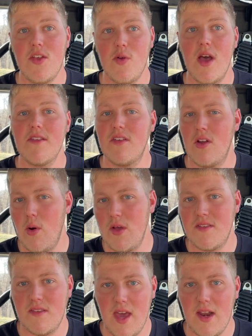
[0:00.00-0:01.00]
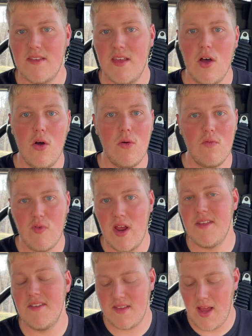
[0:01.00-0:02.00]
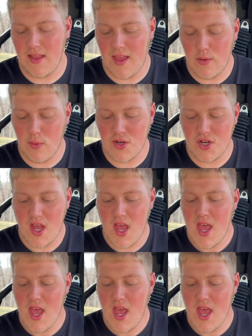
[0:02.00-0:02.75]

you guys can always kind of tell Ray's design language.